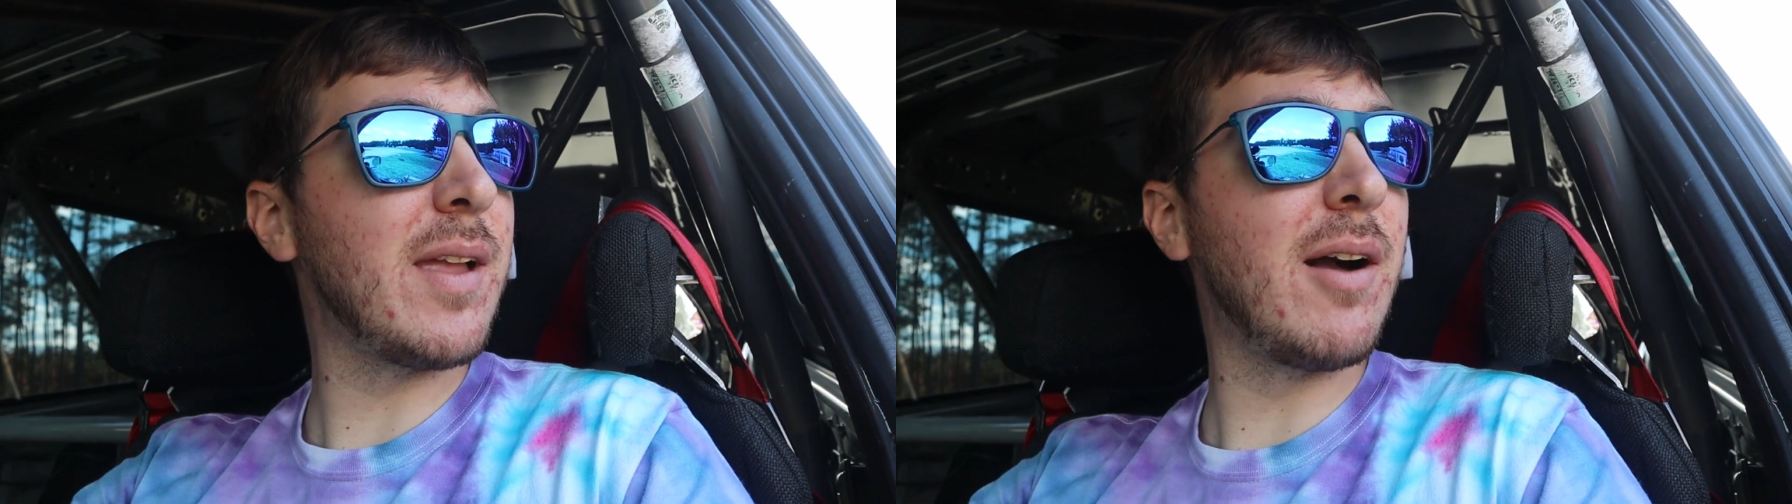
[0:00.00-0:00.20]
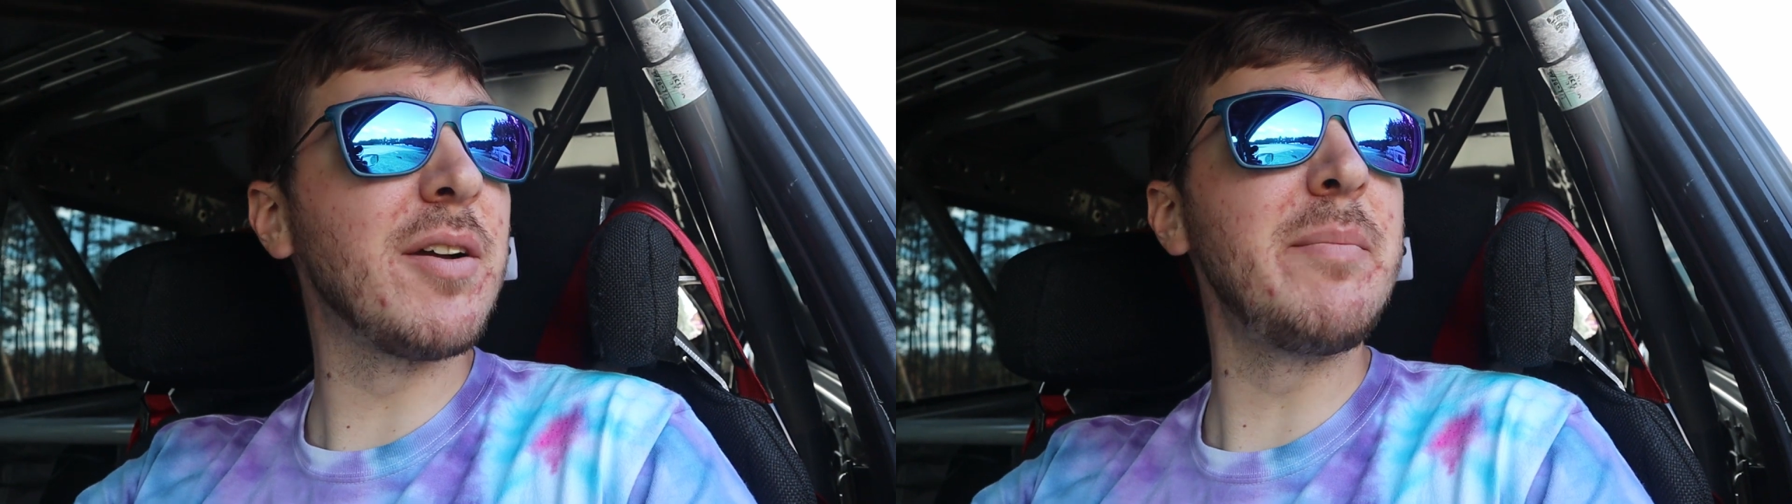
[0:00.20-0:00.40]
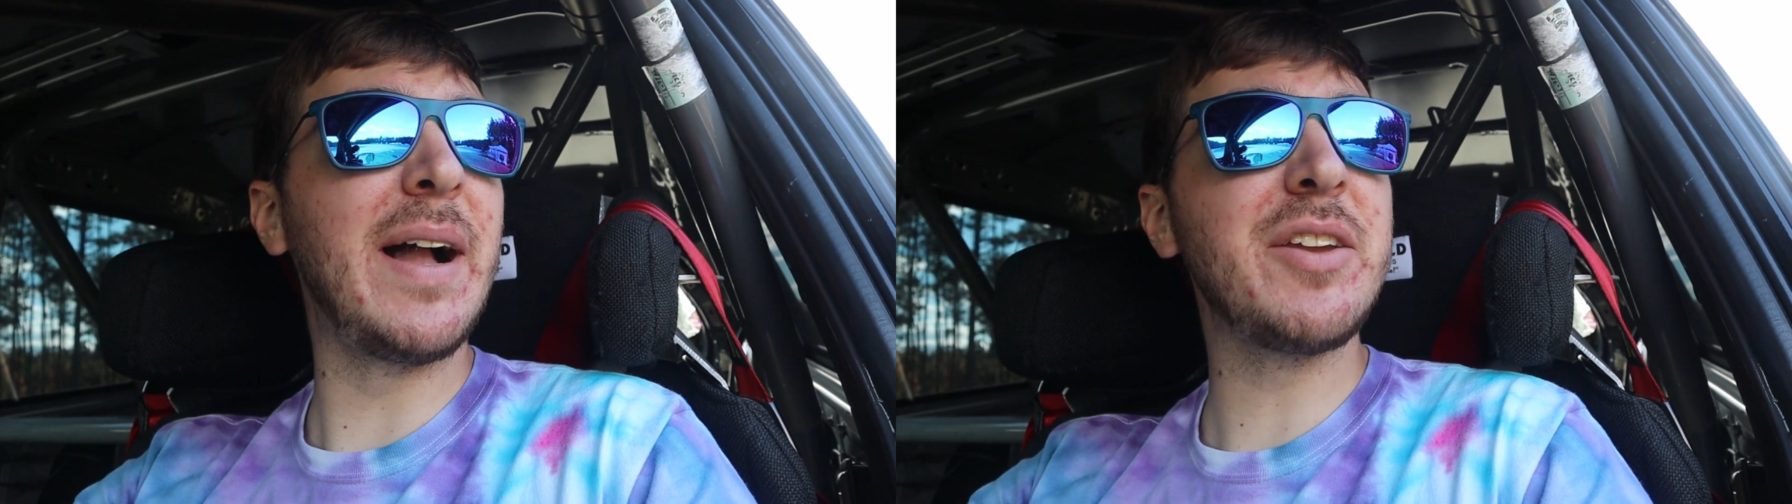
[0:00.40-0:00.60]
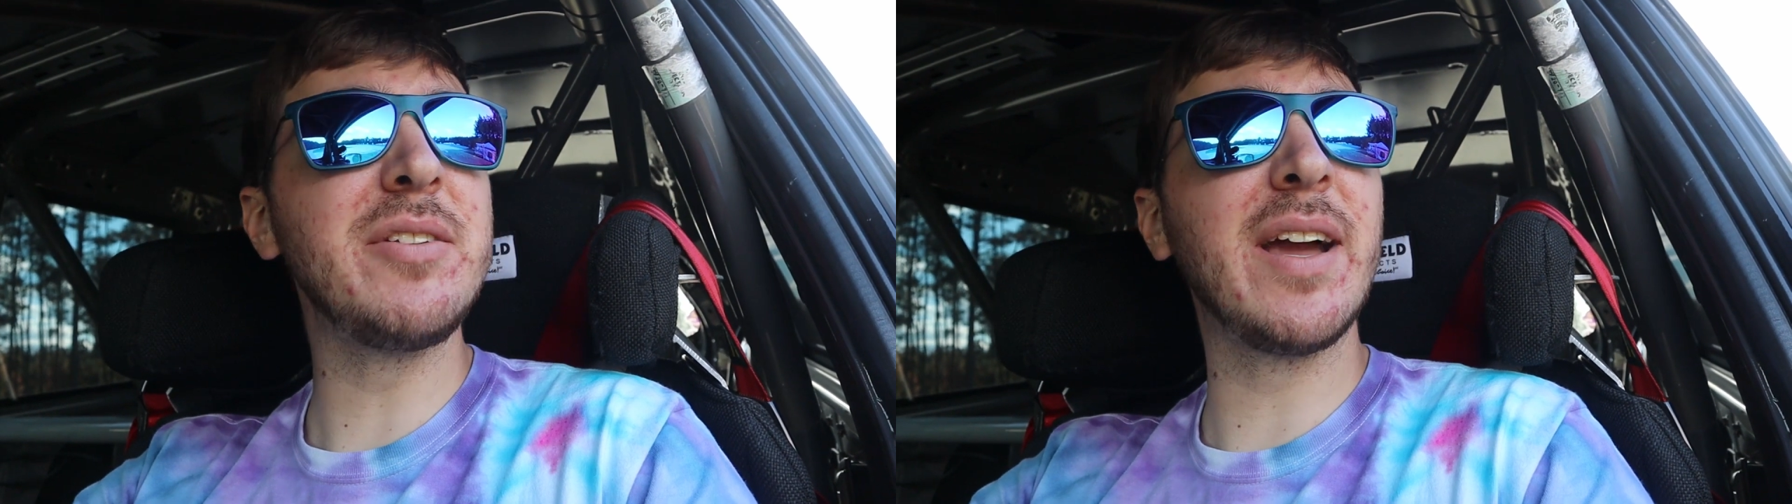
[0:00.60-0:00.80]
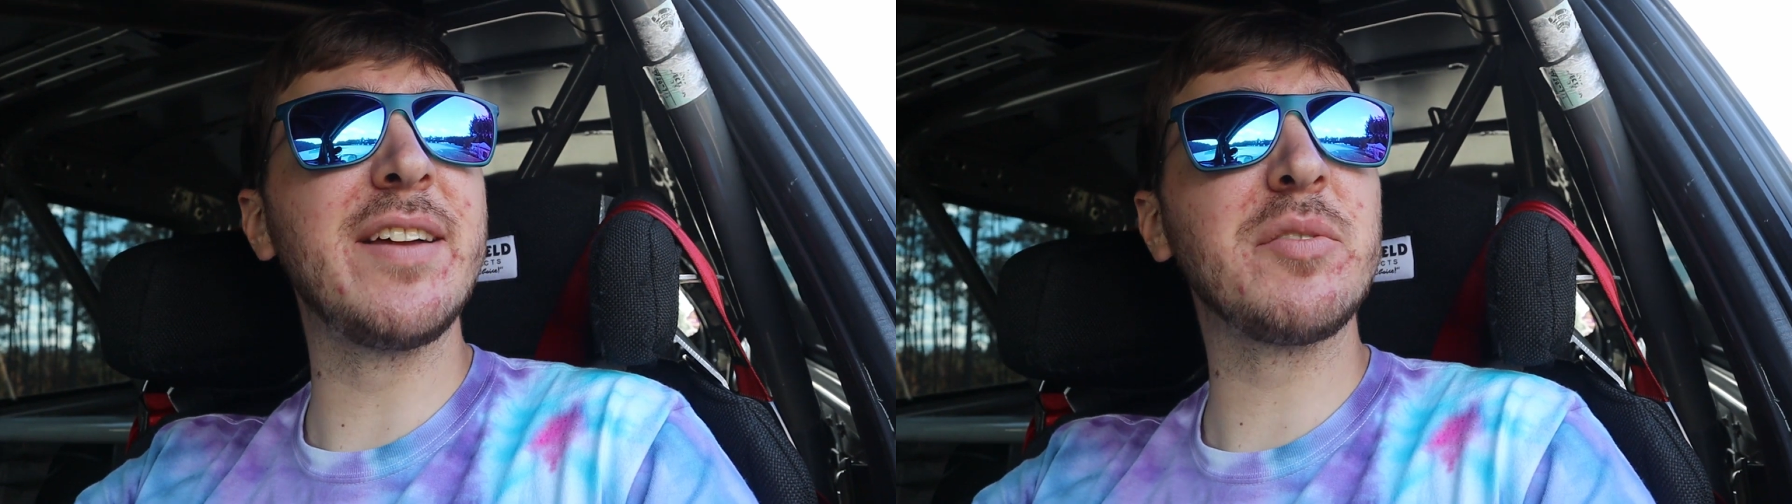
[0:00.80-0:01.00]
I'll come back to
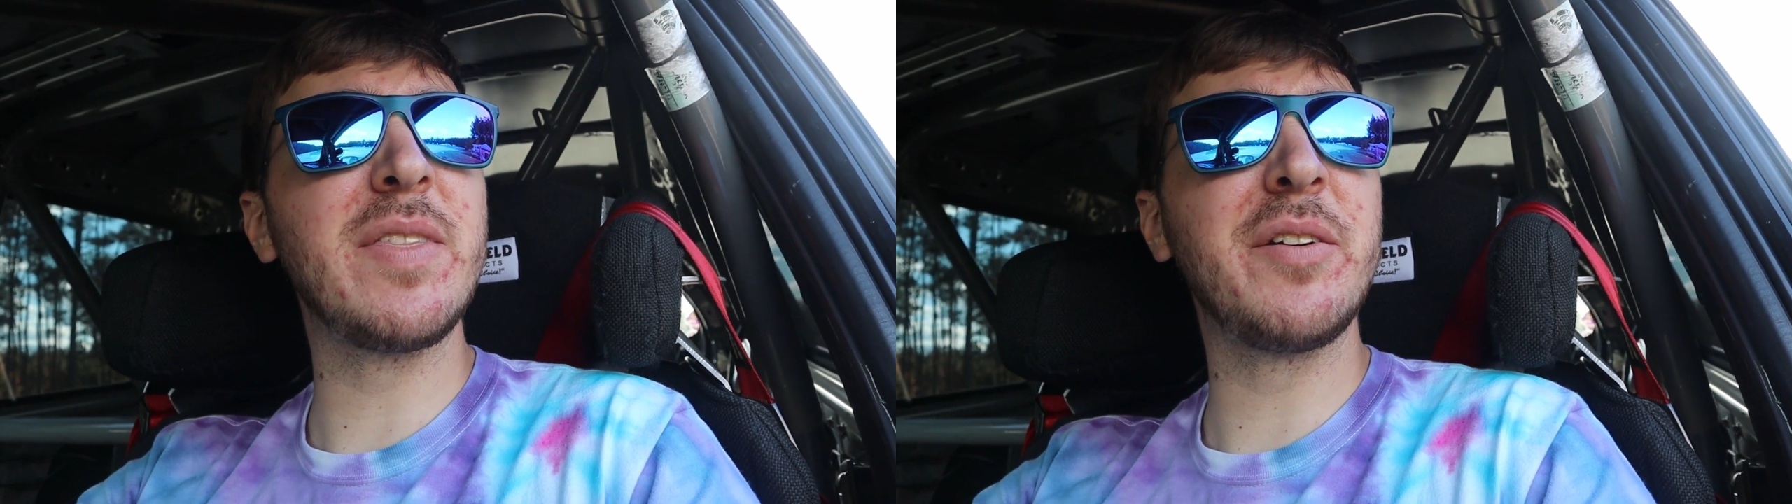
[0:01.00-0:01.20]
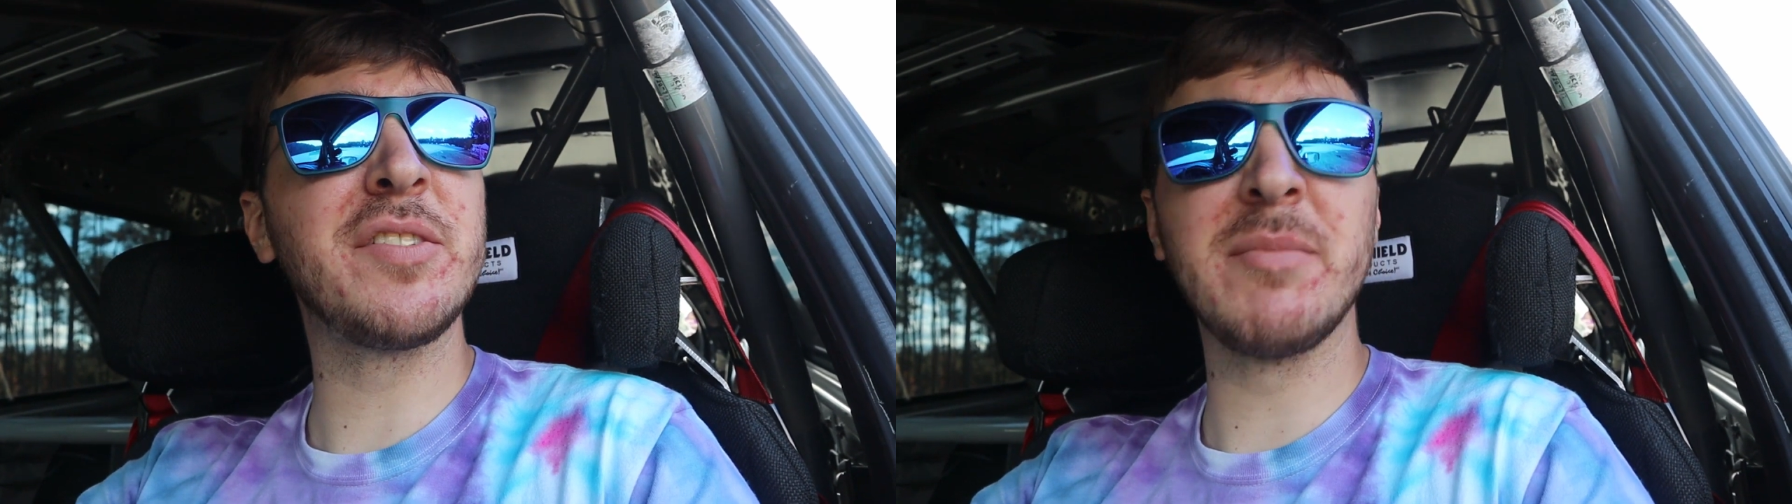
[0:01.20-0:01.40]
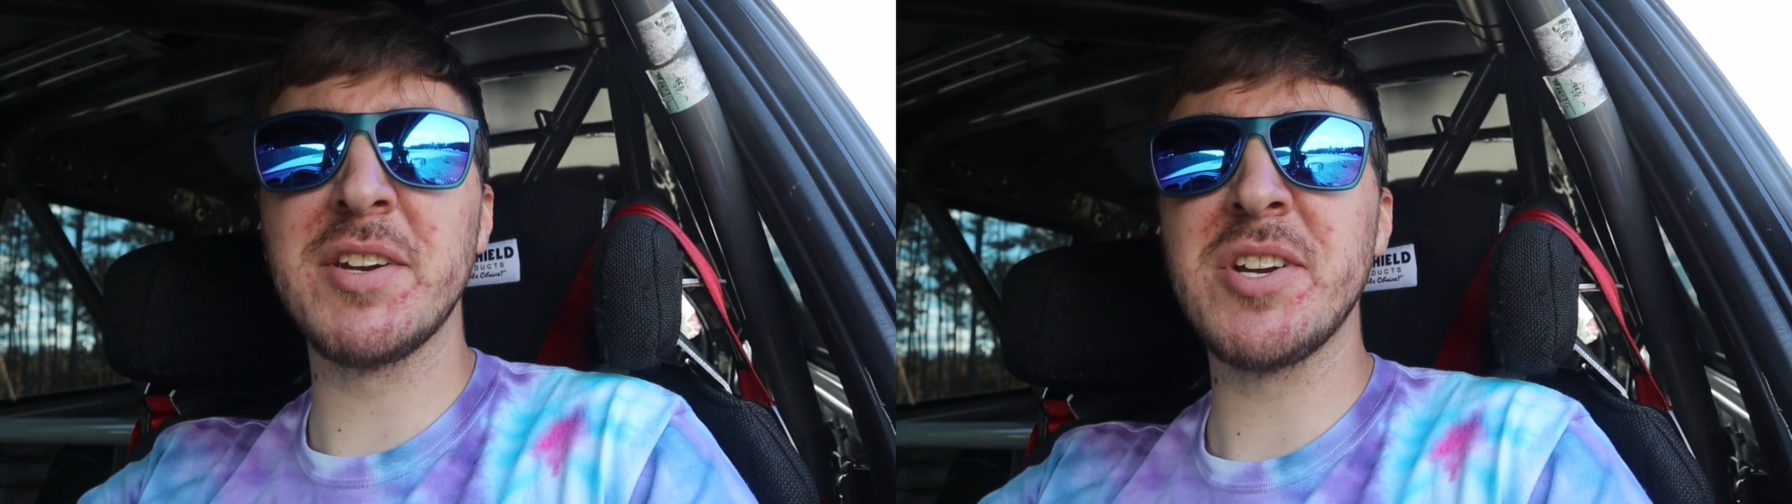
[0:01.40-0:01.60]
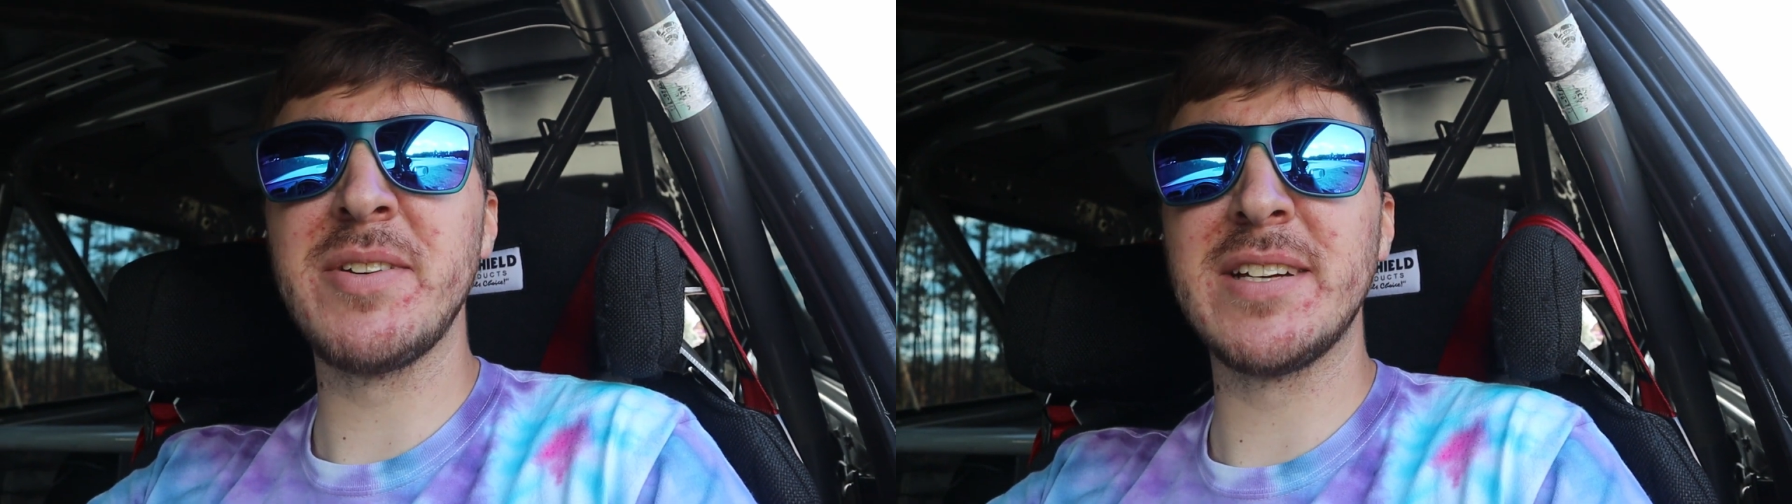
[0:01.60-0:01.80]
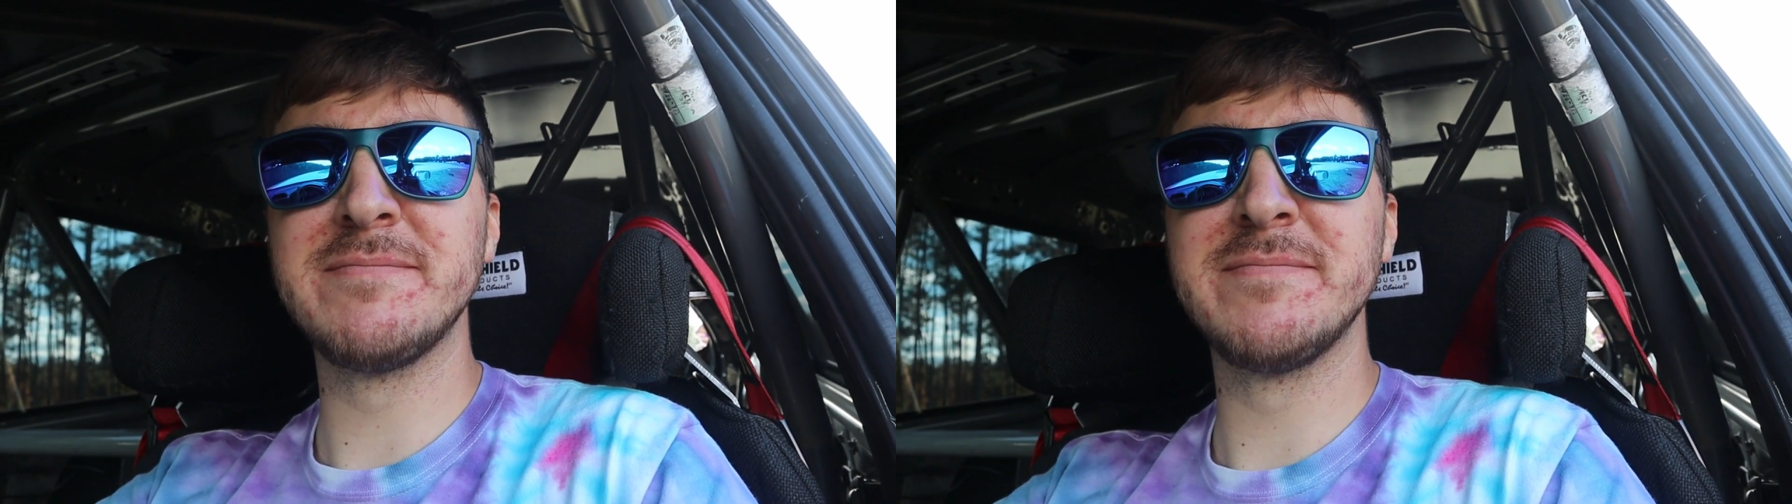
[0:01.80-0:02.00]
you guys when there's something to show
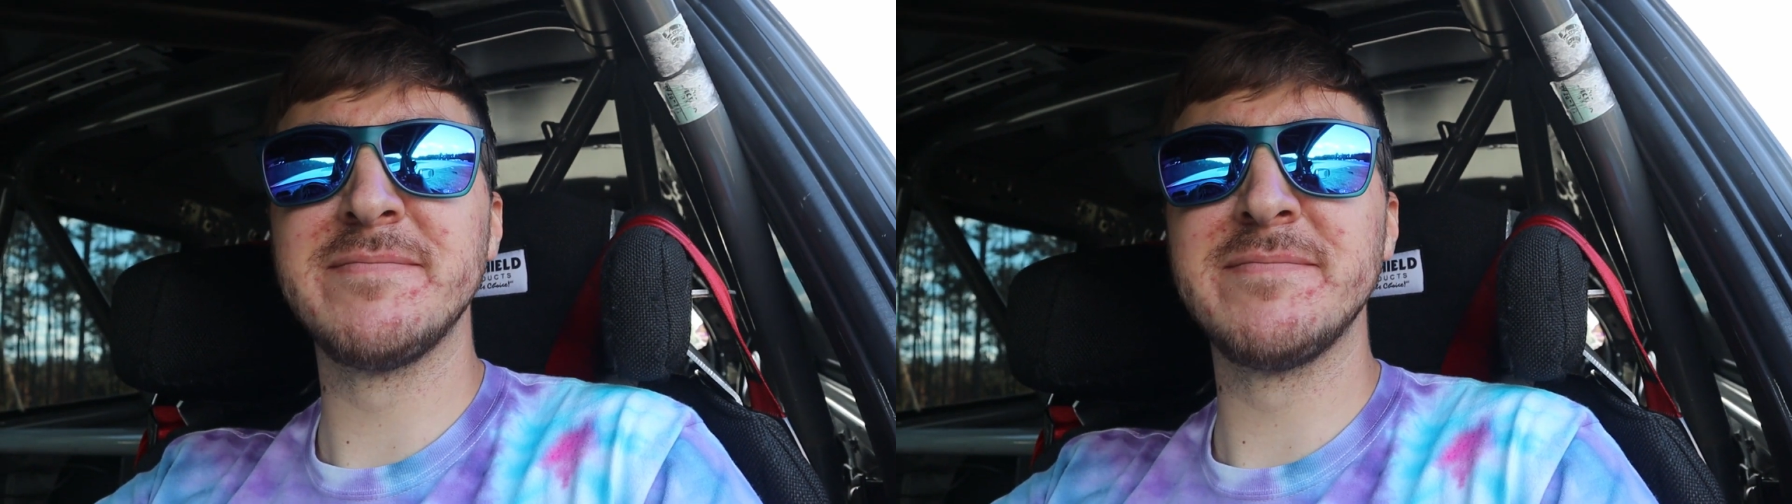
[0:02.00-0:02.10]
you.